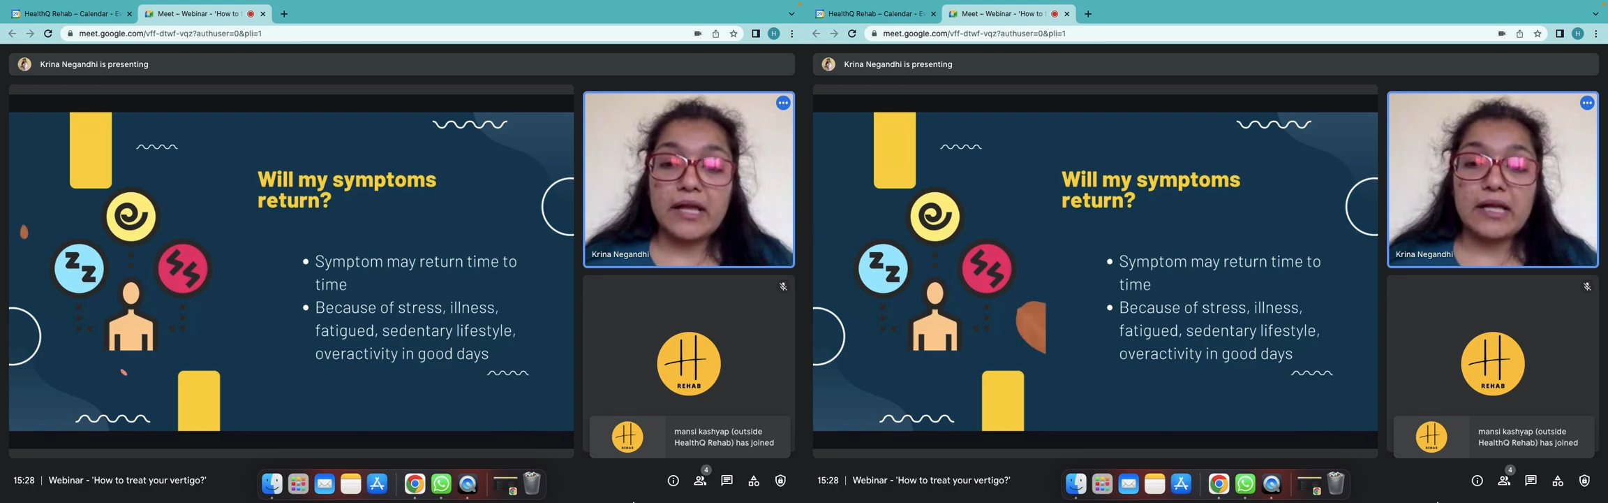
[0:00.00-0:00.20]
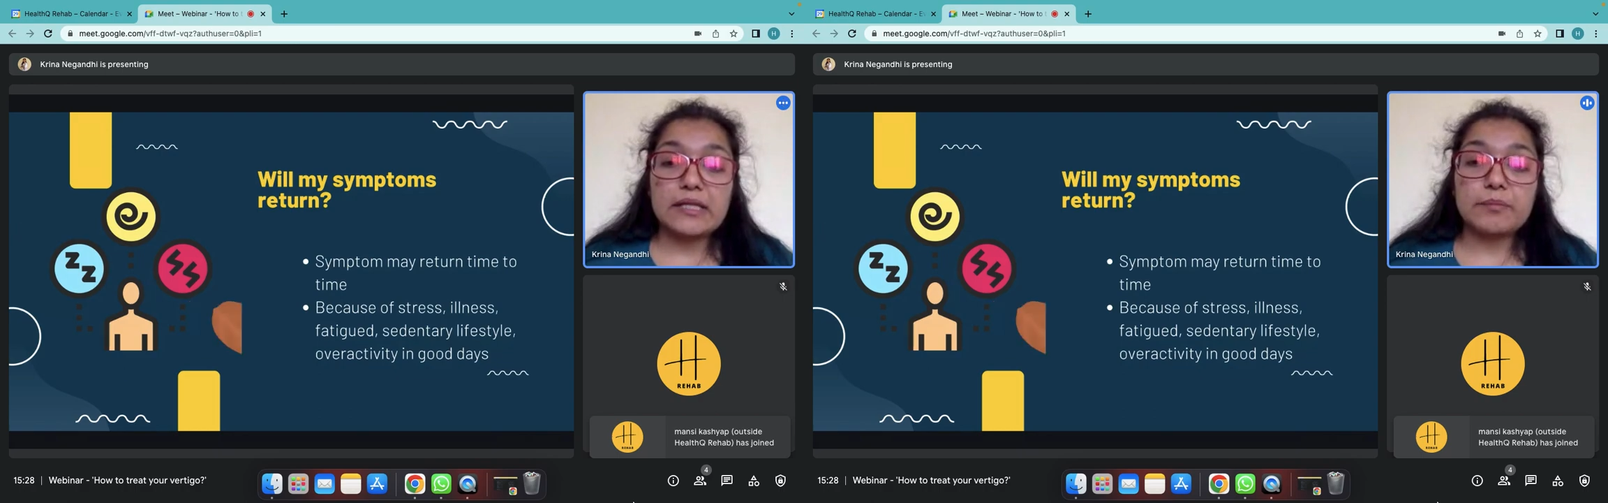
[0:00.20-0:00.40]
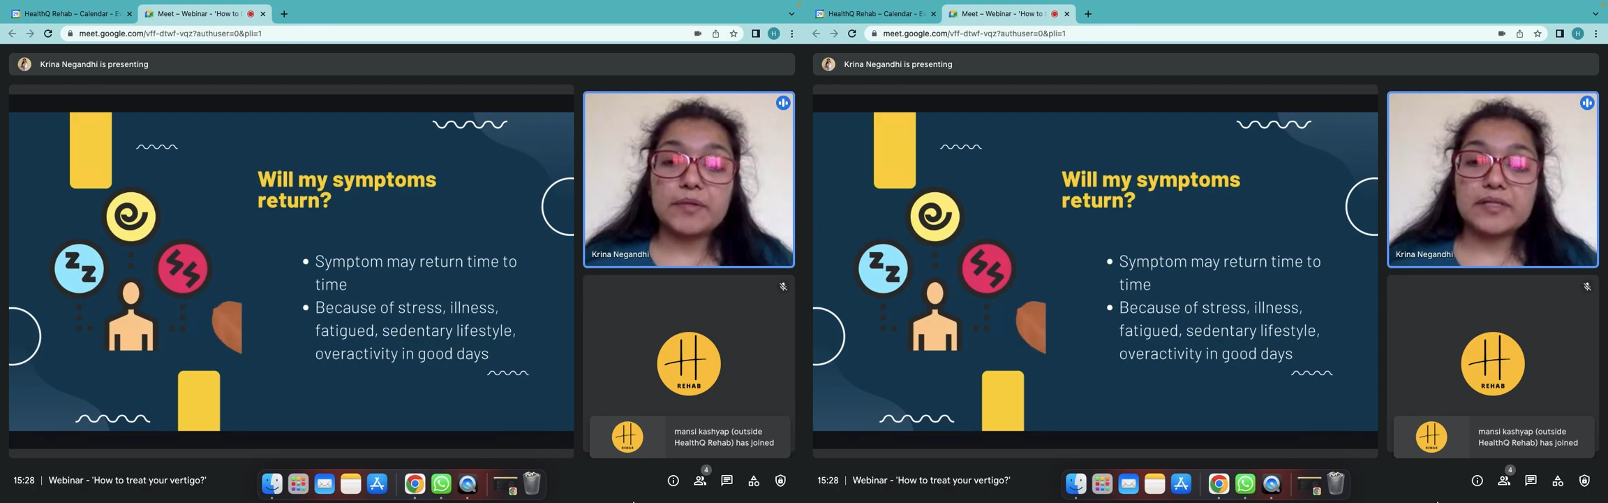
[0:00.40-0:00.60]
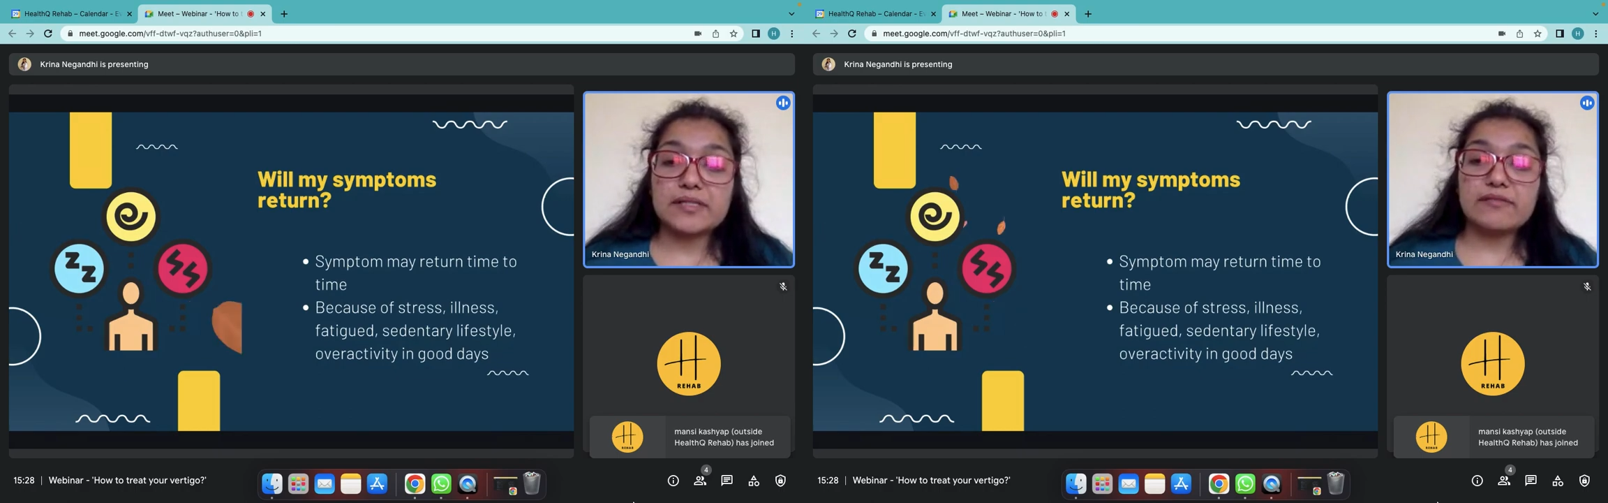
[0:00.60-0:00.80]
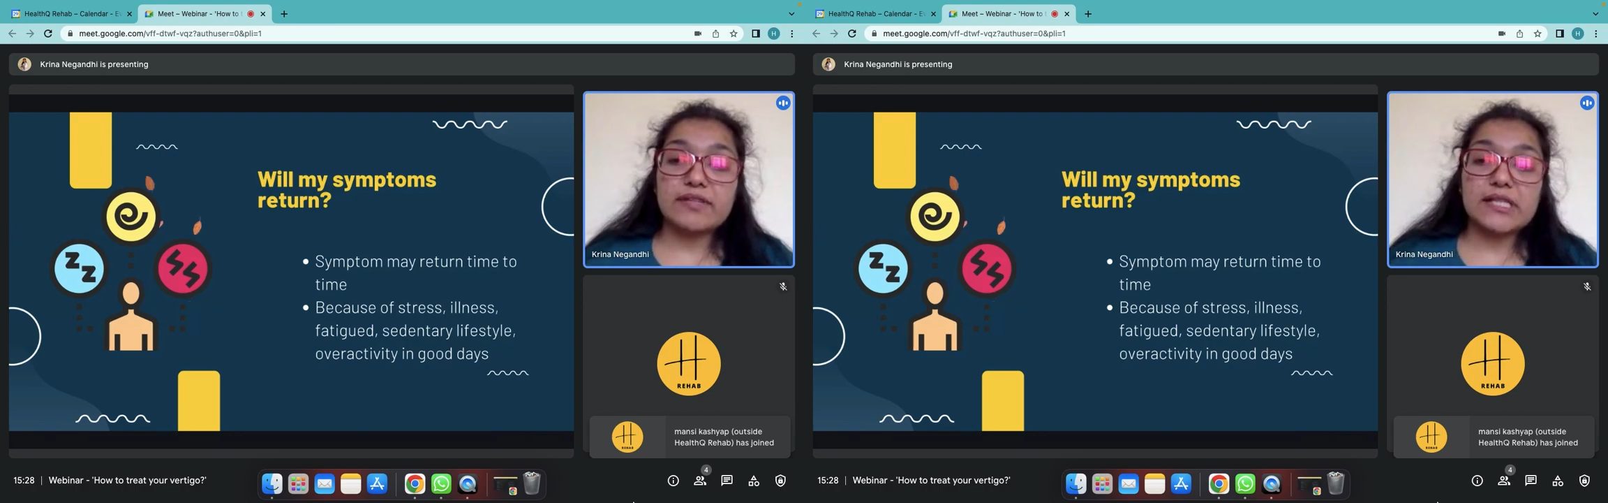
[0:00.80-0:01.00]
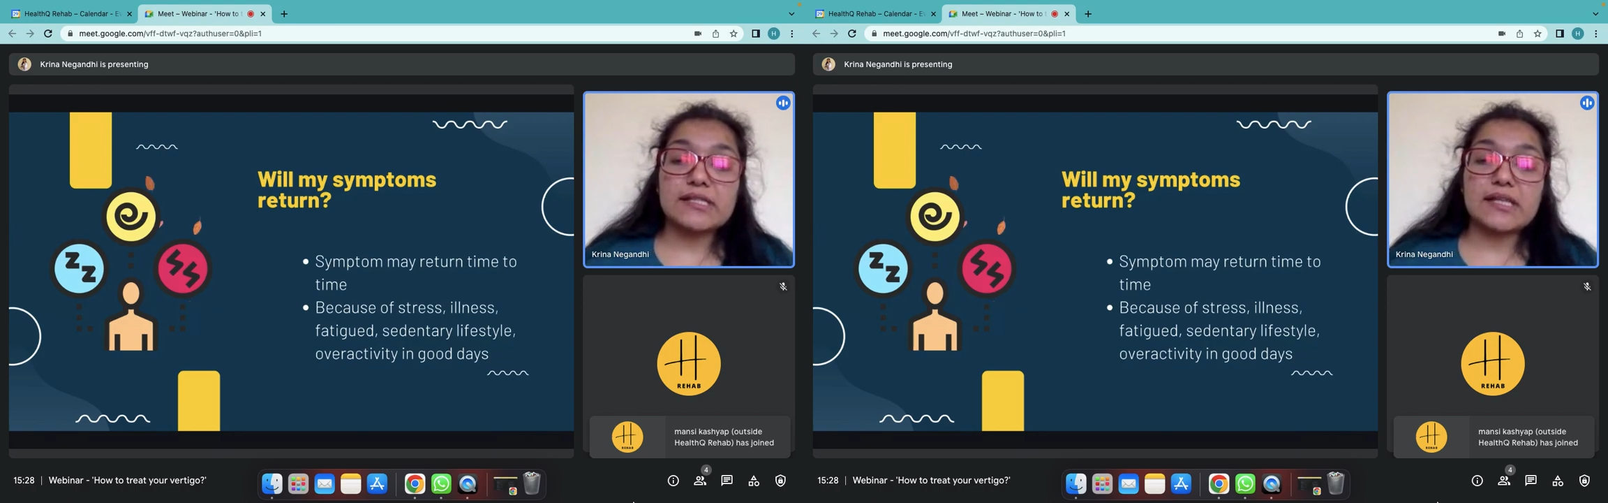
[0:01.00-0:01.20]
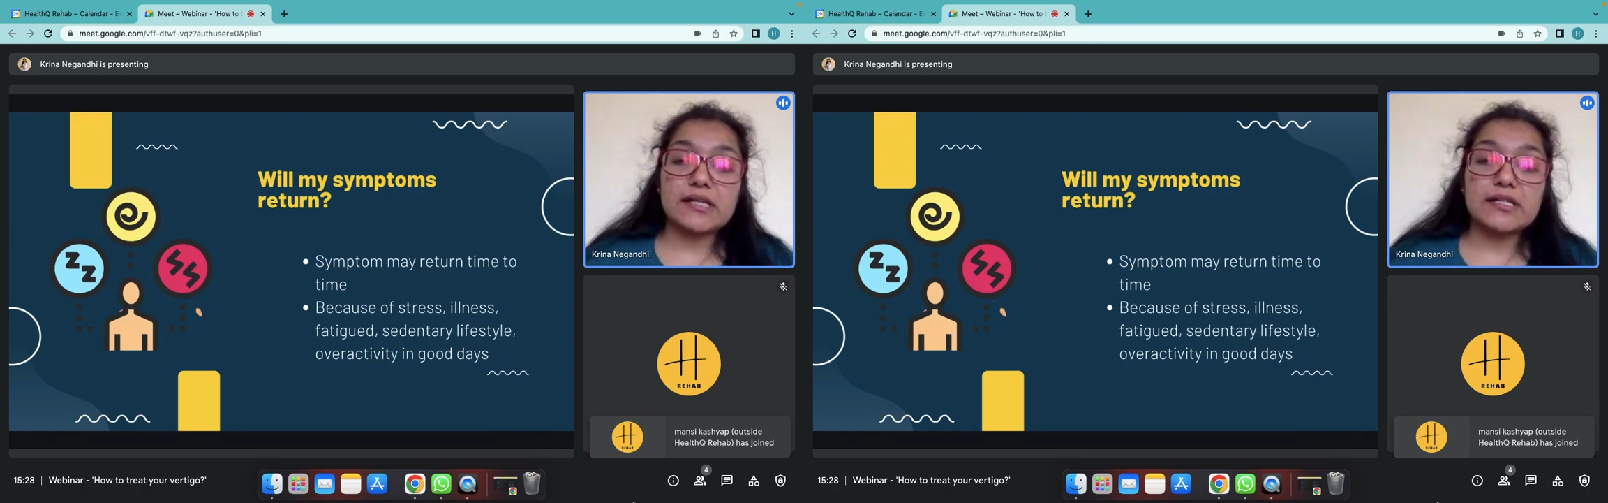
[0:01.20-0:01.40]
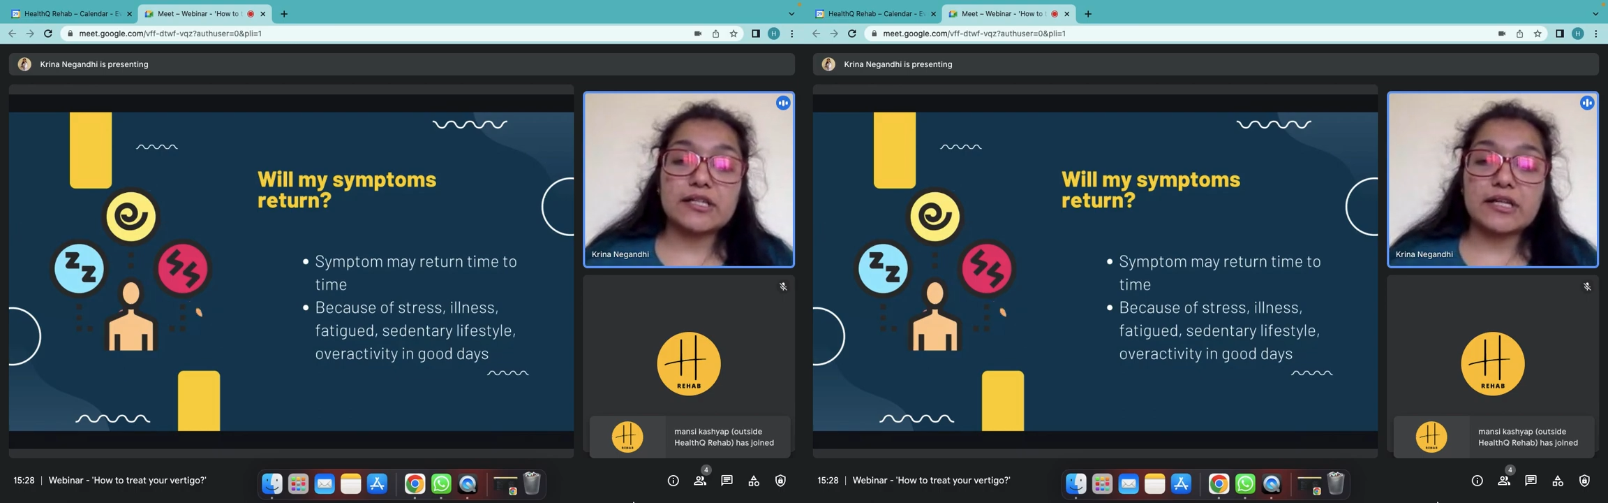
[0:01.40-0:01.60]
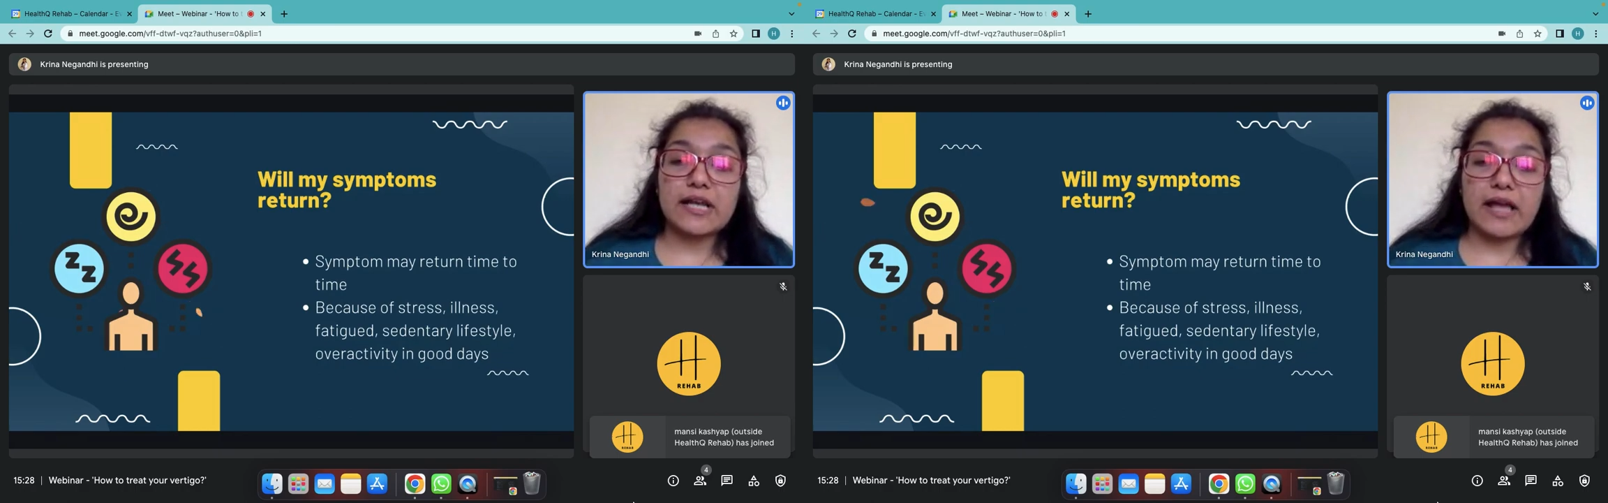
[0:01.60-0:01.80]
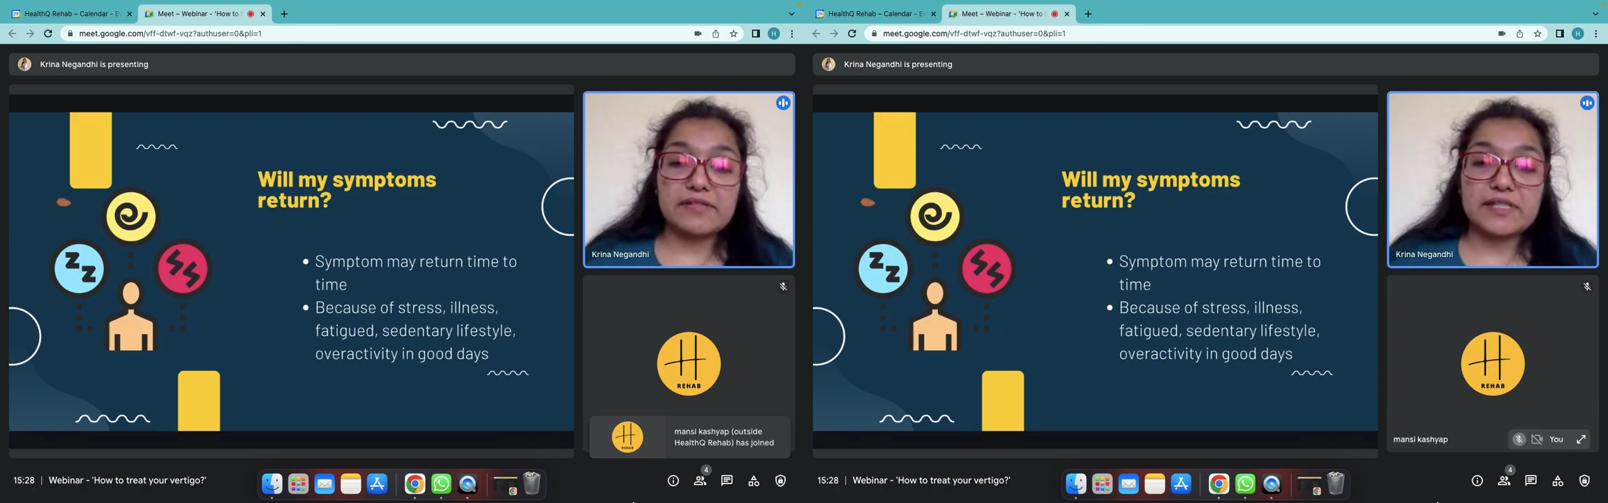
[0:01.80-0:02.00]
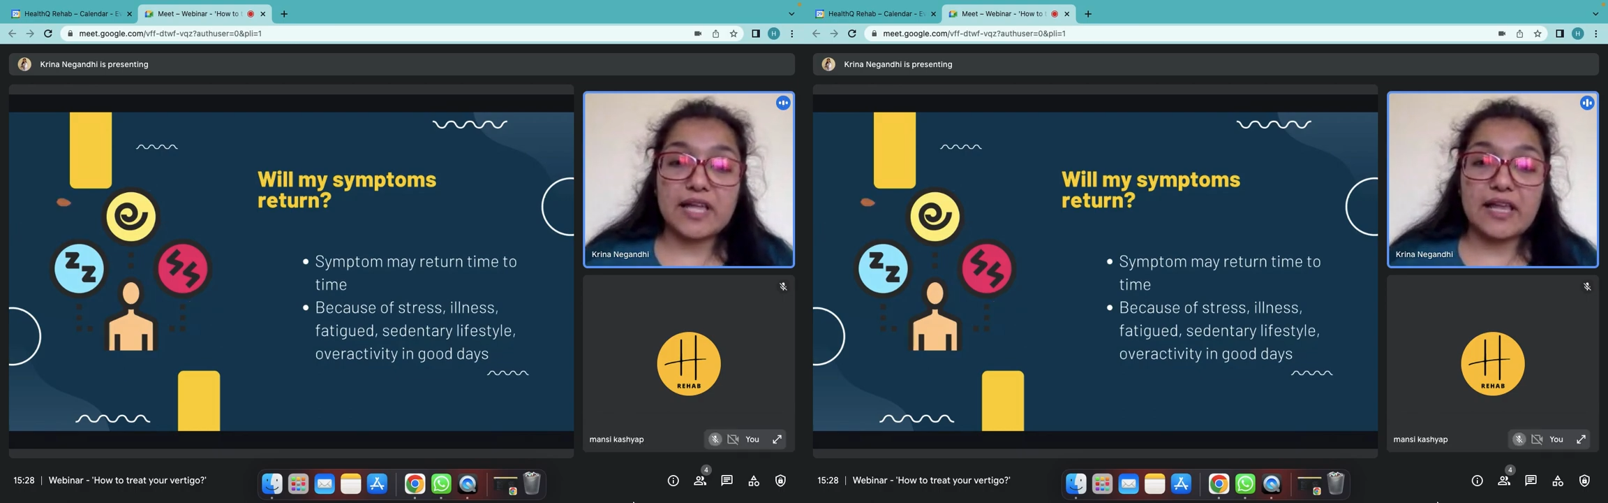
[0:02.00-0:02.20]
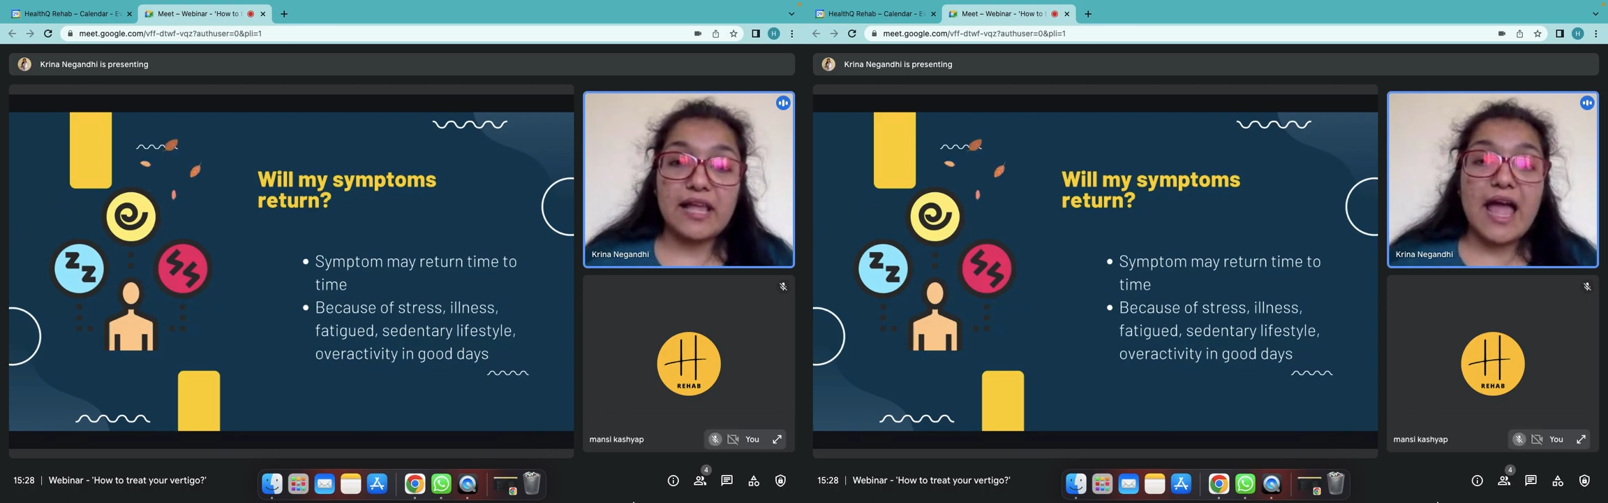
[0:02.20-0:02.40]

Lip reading: the person with the sedentary lifestyle,